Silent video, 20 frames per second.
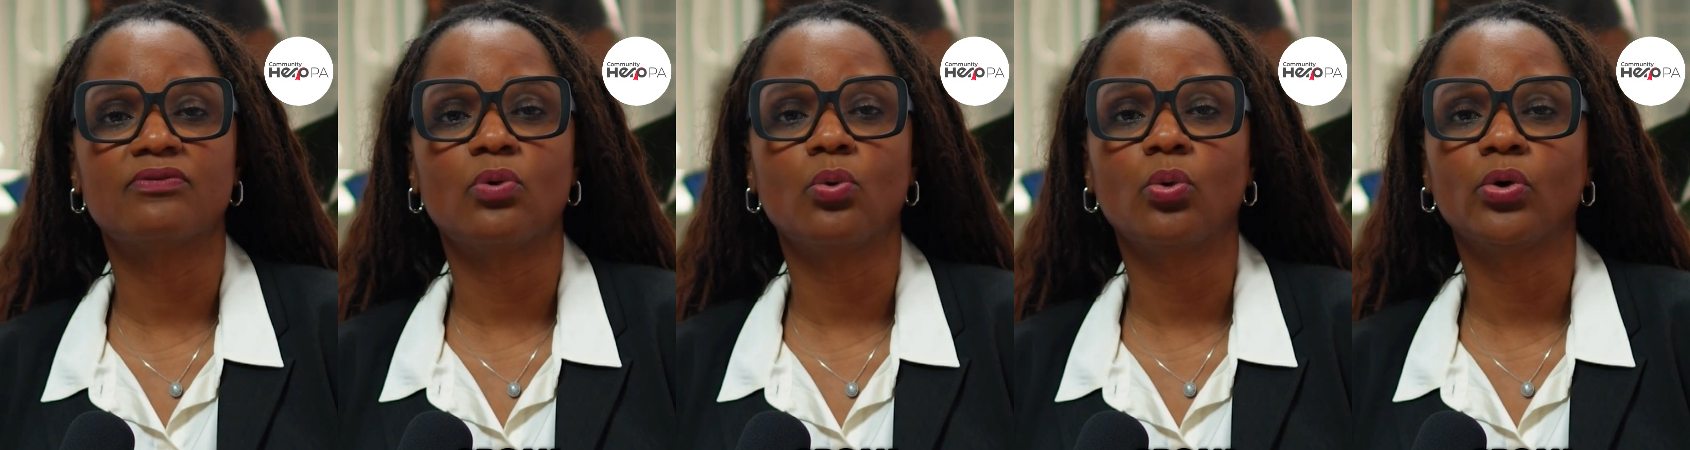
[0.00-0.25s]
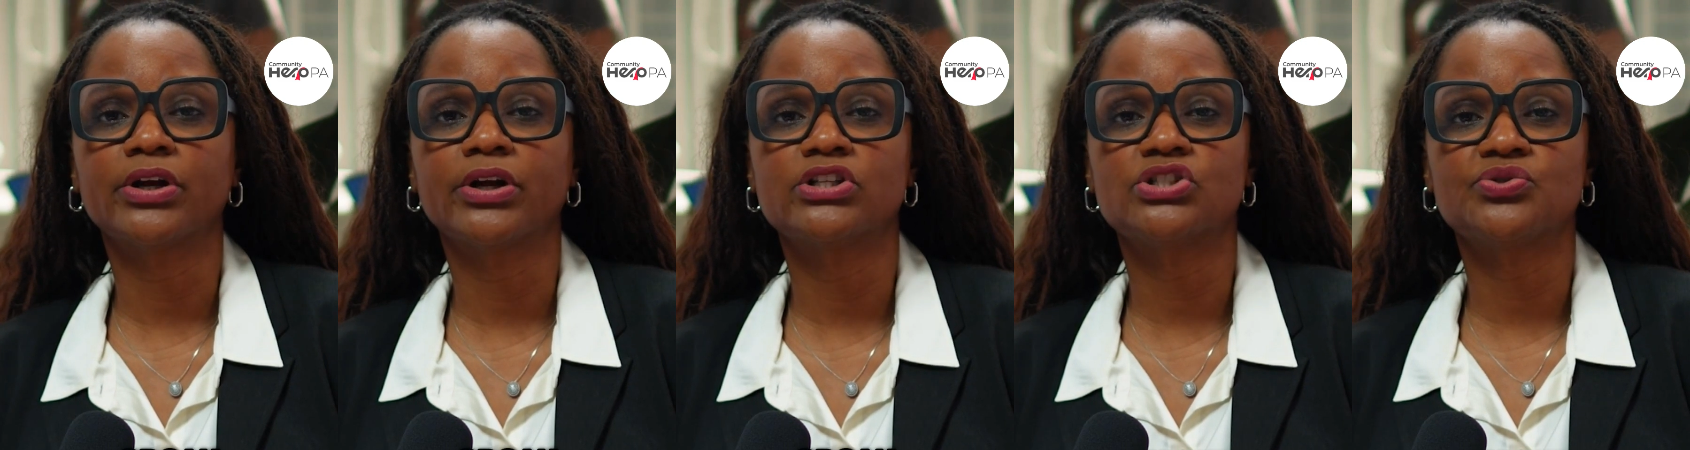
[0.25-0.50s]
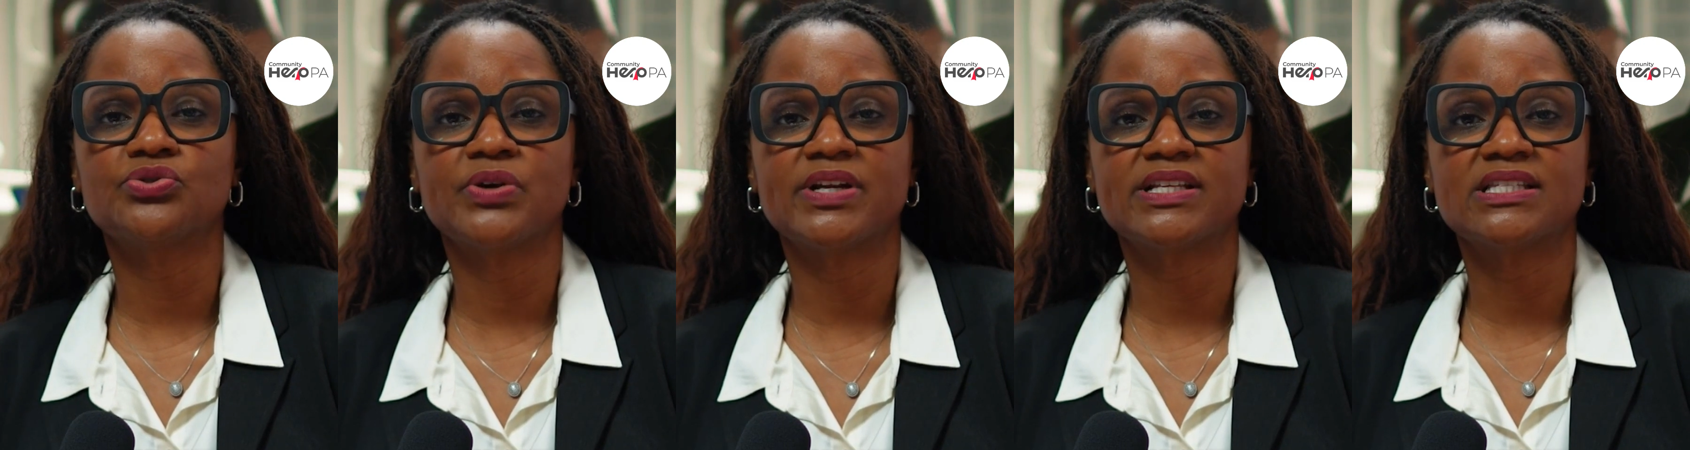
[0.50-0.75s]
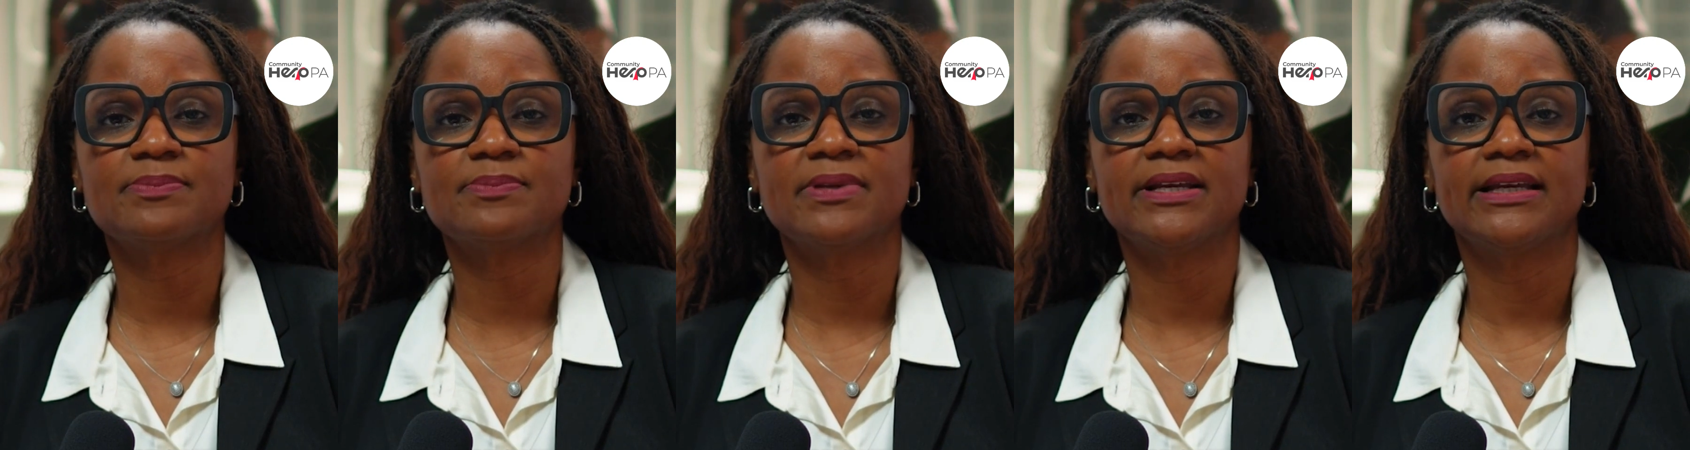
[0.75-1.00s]
organ
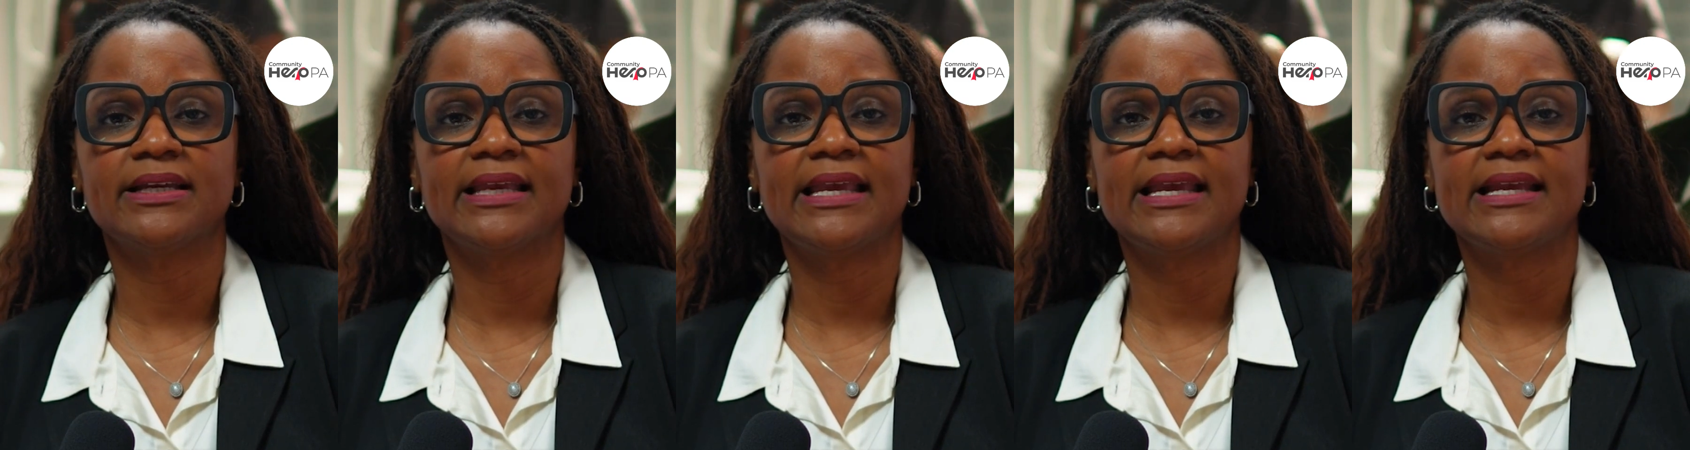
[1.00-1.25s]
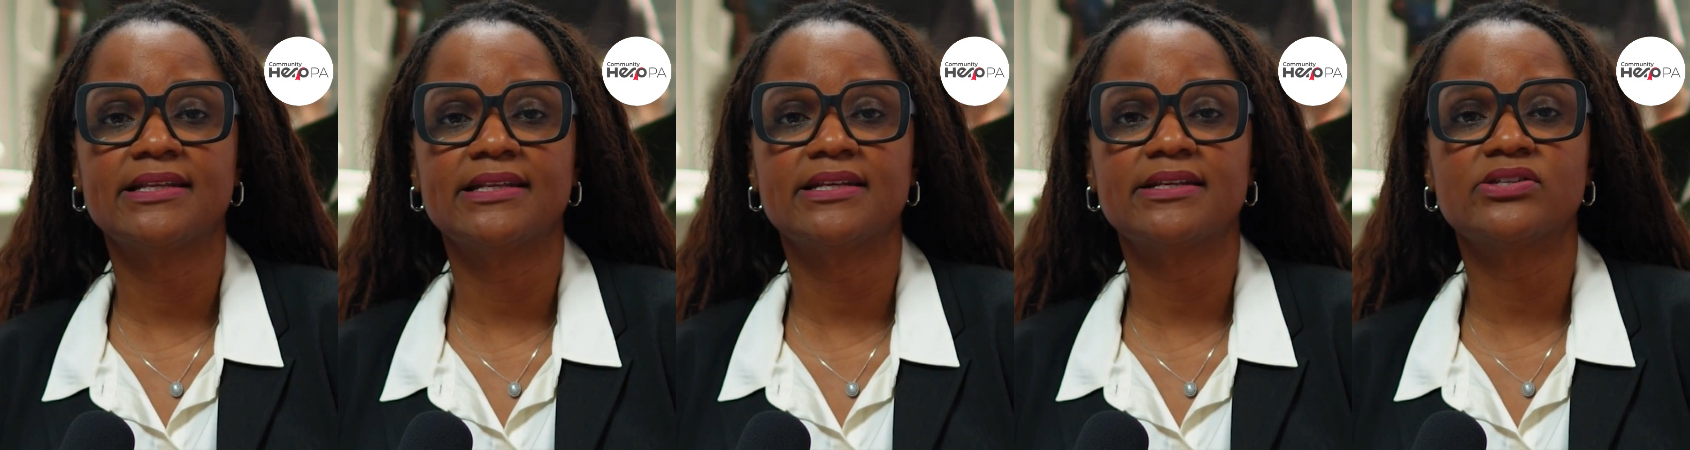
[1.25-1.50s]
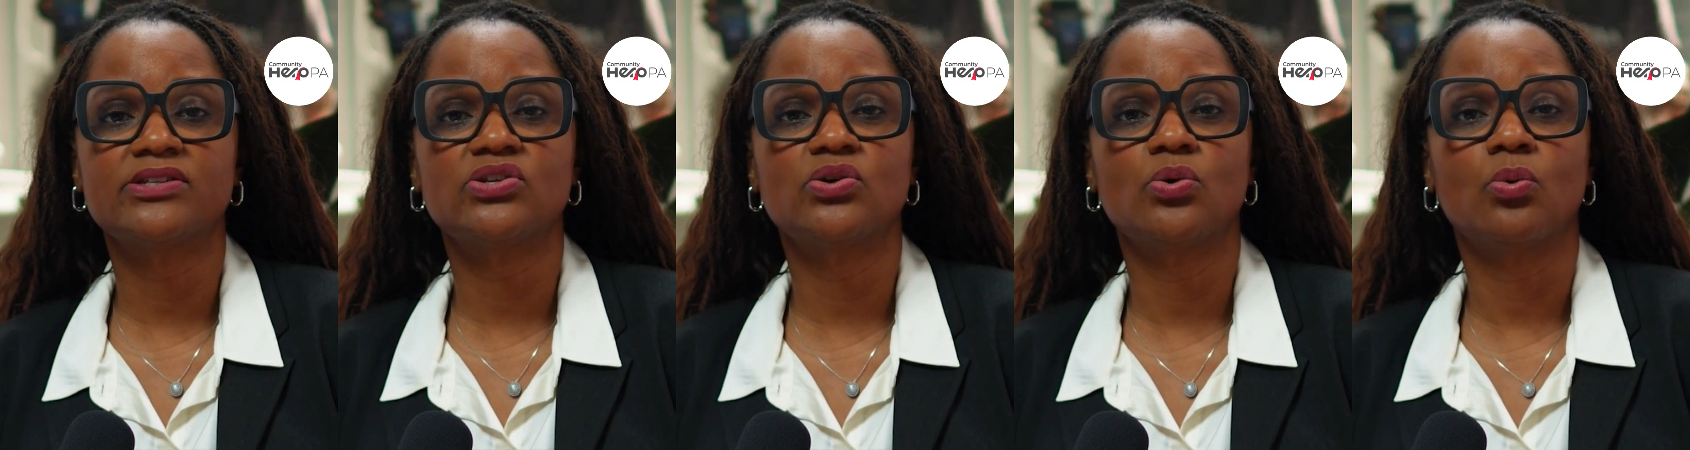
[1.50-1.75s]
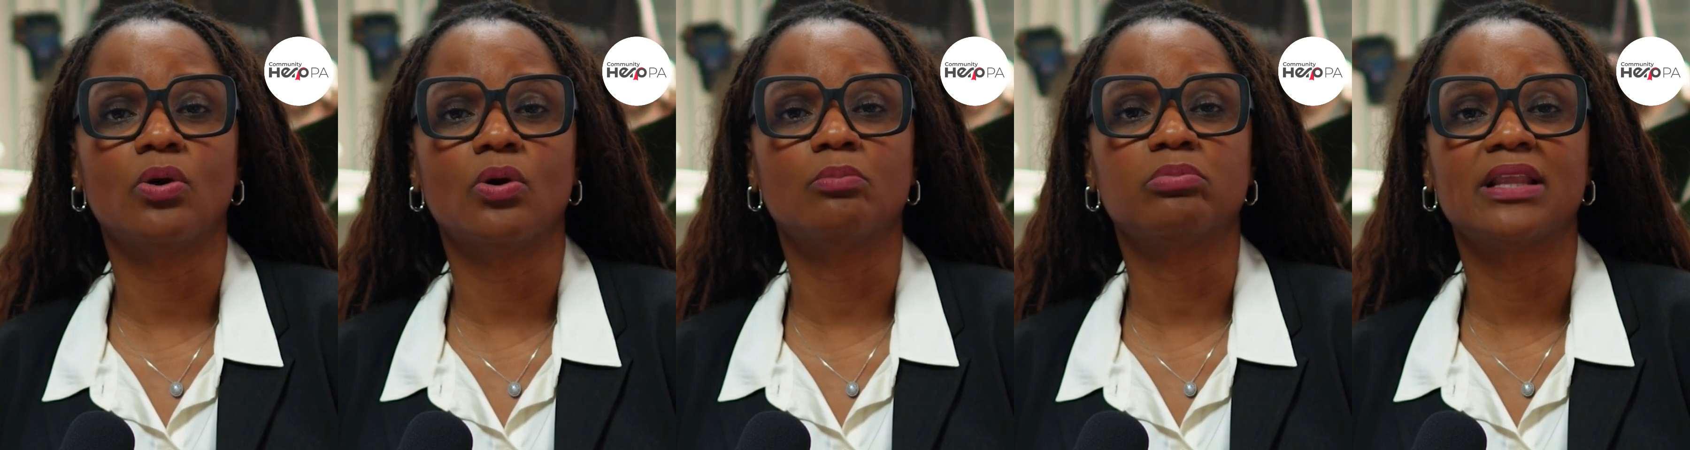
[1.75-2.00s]
transplant candidates who
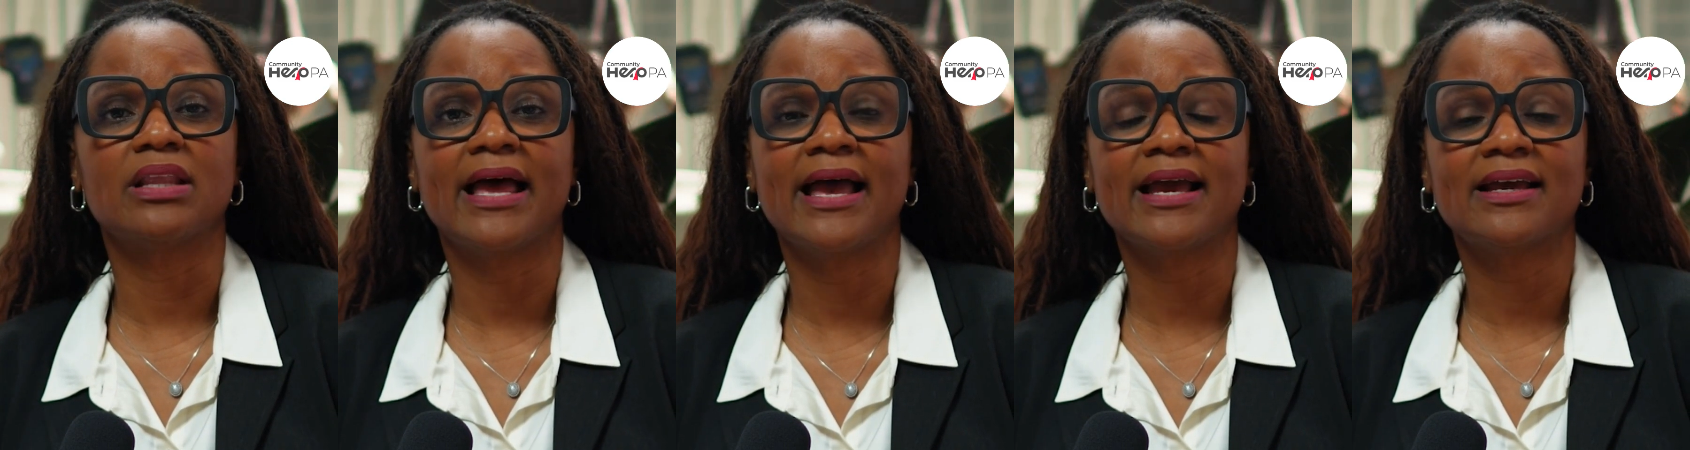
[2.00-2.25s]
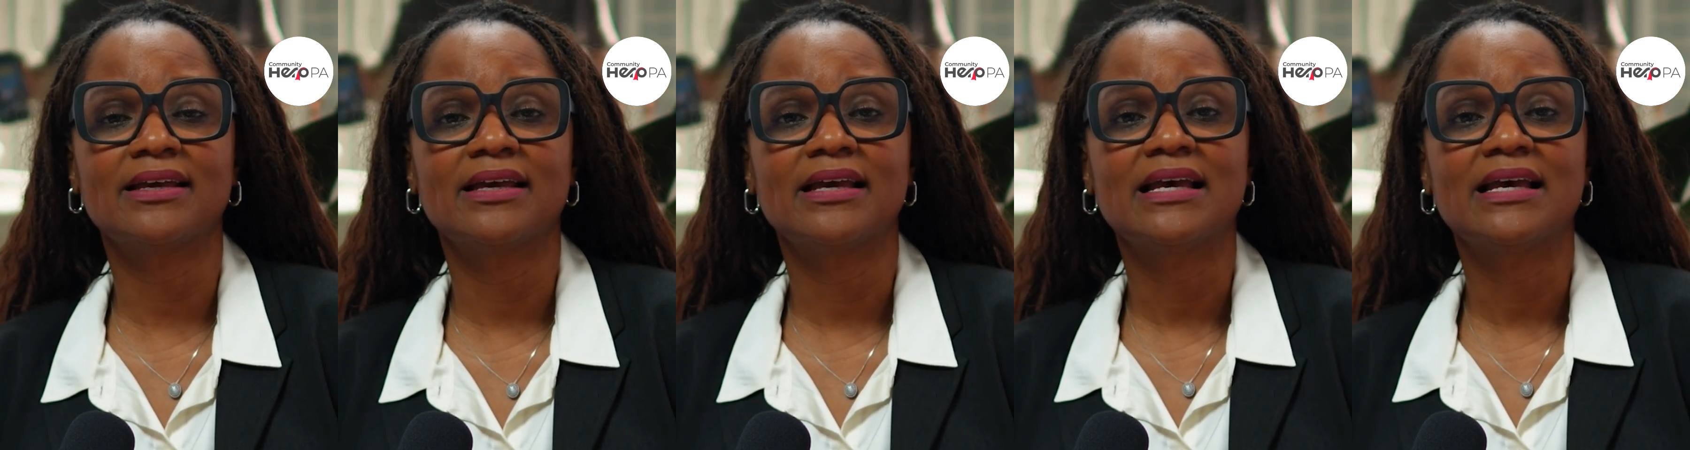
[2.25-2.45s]
are Black,